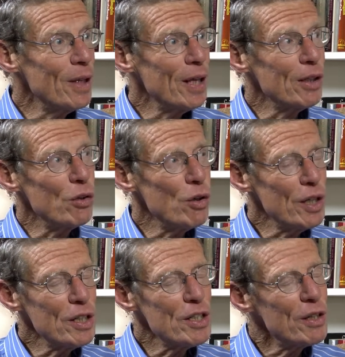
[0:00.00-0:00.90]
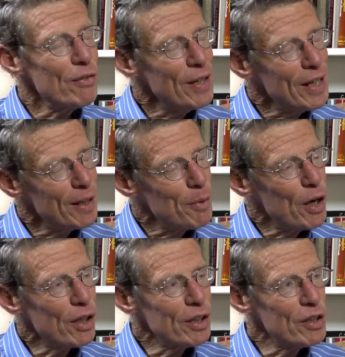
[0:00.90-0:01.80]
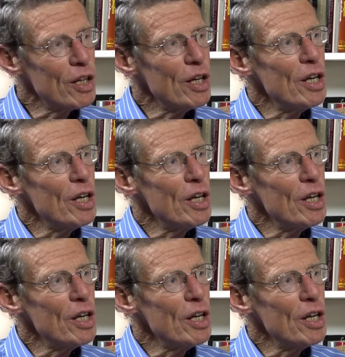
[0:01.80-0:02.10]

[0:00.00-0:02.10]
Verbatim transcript: And according to the Feeding America